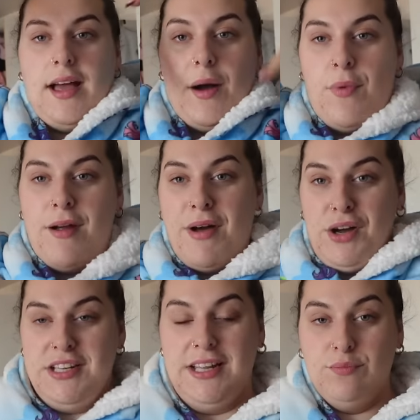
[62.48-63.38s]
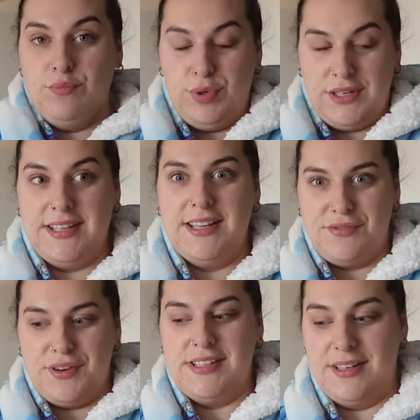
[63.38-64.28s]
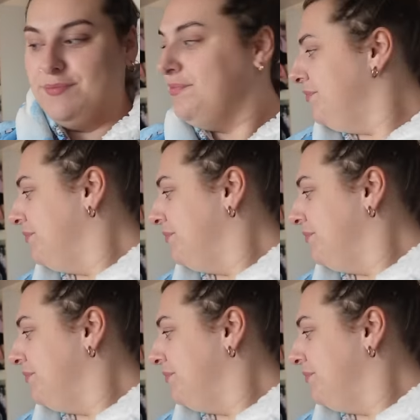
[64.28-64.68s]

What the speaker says: I'm wearing my hoodie because it is freezing.